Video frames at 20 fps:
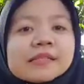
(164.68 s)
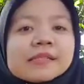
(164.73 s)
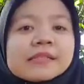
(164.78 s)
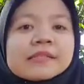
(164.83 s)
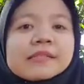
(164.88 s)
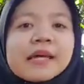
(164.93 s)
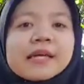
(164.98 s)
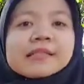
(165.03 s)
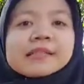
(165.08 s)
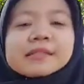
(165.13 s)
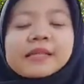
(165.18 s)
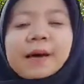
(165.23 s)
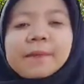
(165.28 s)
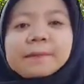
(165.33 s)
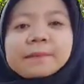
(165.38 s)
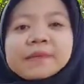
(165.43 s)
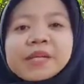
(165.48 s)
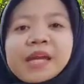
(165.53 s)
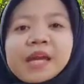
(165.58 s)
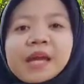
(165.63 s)
say
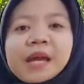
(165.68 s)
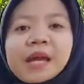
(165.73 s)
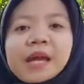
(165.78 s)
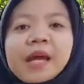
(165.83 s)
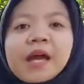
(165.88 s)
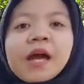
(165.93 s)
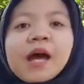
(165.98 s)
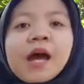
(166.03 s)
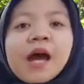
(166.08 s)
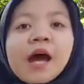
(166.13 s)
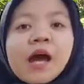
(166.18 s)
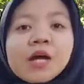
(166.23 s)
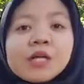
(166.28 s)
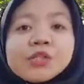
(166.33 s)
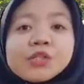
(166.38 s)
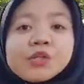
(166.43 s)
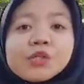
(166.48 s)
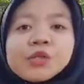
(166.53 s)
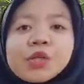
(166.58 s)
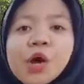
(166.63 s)
something. As
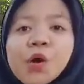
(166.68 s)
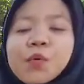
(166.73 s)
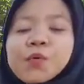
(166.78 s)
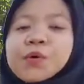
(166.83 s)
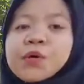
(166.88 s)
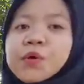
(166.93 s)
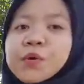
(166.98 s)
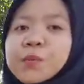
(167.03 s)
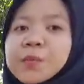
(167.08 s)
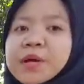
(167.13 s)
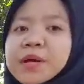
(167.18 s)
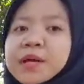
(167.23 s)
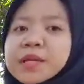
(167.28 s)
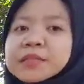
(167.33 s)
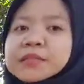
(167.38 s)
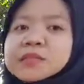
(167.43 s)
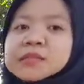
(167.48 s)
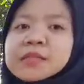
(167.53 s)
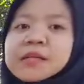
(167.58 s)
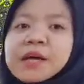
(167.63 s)
you know, humans
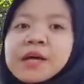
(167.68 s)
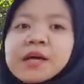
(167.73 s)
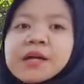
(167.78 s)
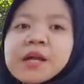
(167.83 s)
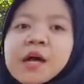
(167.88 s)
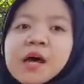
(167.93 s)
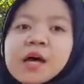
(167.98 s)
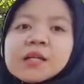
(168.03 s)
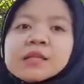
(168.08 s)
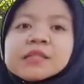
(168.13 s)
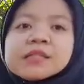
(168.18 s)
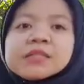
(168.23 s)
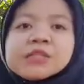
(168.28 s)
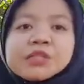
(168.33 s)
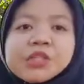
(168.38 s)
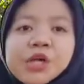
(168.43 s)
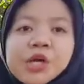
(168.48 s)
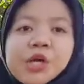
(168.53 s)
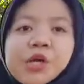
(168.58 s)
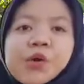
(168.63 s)
cannot
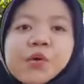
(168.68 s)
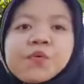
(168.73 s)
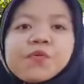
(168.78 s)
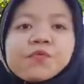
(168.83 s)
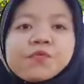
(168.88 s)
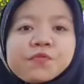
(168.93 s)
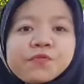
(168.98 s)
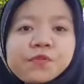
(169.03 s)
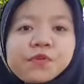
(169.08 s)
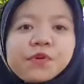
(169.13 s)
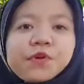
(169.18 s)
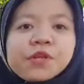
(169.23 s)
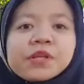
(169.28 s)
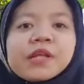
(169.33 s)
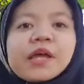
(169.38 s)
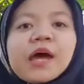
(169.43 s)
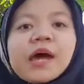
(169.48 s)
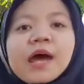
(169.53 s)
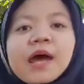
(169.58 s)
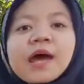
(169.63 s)
chew food
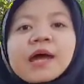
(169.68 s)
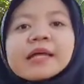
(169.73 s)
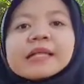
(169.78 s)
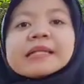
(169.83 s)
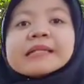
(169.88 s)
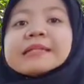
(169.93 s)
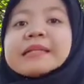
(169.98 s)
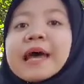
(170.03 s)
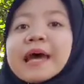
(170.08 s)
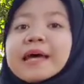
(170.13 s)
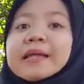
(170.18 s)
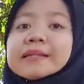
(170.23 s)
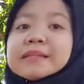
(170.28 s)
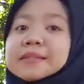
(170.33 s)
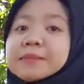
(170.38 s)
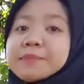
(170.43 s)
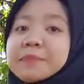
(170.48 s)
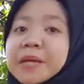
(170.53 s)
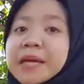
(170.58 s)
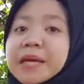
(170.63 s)
and then
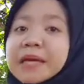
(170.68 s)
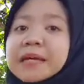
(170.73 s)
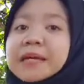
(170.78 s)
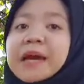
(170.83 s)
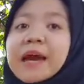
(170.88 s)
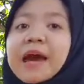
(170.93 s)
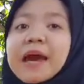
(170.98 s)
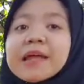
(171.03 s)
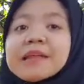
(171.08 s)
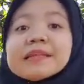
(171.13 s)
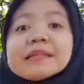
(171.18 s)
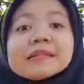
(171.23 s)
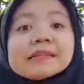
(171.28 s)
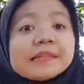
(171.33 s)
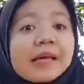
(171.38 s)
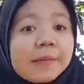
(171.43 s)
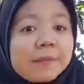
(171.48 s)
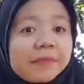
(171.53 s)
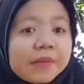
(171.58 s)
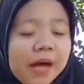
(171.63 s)
speak at the
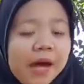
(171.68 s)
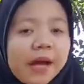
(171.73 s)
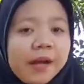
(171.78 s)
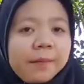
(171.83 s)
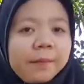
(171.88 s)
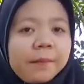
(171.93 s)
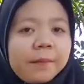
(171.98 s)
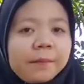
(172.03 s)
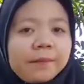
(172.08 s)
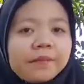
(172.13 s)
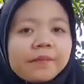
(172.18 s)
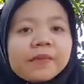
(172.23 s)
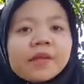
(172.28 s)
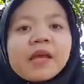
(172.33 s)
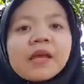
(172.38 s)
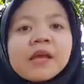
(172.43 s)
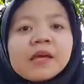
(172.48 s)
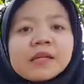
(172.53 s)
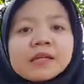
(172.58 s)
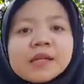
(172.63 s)
same time.
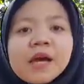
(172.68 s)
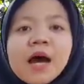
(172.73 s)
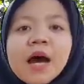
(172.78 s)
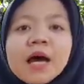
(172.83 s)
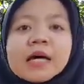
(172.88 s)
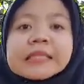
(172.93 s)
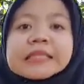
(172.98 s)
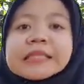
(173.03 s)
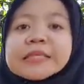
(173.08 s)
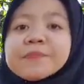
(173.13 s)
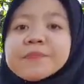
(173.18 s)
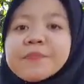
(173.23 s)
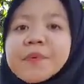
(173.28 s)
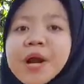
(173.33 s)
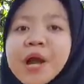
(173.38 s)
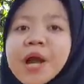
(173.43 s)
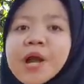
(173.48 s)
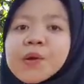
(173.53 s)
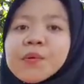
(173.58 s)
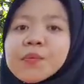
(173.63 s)
Yeah, the
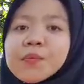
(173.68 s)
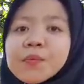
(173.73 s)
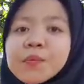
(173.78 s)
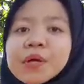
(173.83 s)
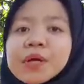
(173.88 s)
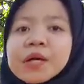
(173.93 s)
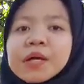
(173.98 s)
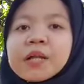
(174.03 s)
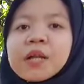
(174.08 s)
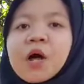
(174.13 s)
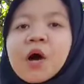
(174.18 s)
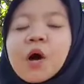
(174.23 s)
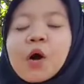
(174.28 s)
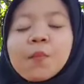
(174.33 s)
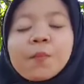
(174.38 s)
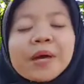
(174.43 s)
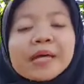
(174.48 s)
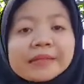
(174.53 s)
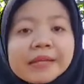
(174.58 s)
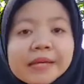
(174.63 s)
brain will
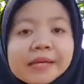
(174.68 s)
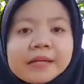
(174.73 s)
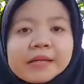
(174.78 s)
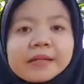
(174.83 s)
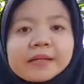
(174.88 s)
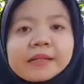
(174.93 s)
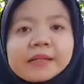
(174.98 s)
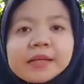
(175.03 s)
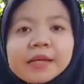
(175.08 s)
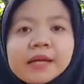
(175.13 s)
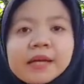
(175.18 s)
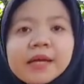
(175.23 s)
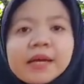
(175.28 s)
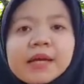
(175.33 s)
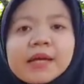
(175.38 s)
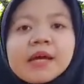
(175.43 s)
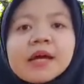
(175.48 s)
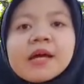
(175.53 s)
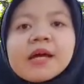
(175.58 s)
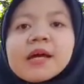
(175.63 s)
automatically
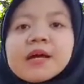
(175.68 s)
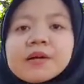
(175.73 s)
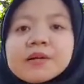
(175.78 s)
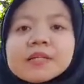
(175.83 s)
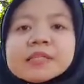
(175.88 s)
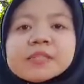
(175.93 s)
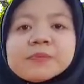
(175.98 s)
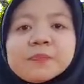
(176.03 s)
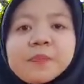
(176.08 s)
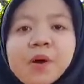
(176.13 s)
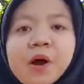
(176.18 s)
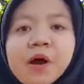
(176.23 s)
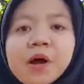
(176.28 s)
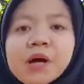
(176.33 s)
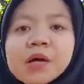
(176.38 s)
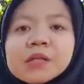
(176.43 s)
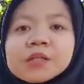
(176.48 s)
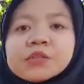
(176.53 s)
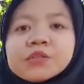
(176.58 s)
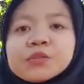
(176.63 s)

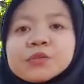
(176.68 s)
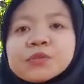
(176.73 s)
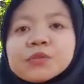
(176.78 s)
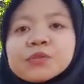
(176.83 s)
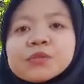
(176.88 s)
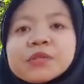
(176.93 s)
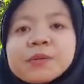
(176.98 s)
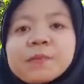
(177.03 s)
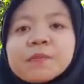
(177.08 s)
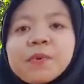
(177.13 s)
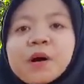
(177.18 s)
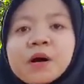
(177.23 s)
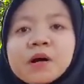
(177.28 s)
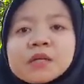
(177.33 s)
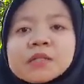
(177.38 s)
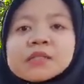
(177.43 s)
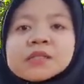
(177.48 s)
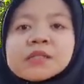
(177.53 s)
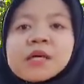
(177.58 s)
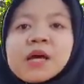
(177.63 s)
respond to the
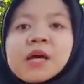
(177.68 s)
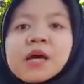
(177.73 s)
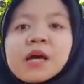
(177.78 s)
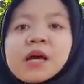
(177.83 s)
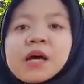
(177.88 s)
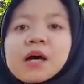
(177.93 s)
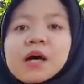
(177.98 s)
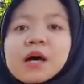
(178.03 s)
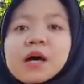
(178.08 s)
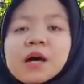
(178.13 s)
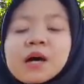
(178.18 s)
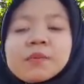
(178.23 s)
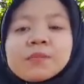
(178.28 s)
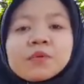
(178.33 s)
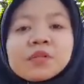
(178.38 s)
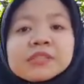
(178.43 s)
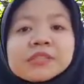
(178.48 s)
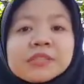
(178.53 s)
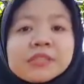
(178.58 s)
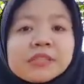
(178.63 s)
mouth,
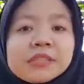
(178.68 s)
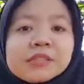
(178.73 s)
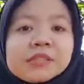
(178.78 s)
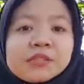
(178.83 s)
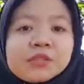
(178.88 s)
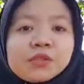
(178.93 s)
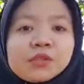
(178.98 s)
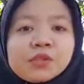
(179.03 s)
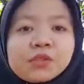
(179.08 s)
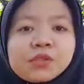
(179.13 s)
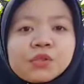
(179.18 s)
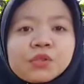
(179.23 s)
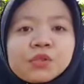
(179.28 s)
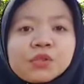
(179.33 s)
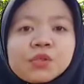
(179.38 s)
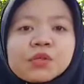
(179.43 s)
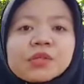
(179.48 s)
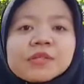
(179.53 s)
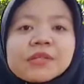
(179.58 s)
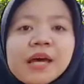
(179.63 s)
mostly
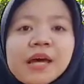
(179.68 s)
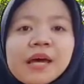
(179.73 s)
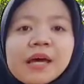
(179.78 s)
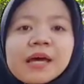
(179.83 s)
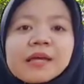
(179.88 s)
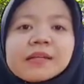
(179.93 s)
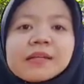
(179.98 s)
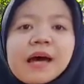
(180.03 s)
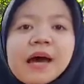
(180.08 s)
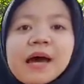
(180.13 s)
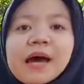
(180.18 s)
to that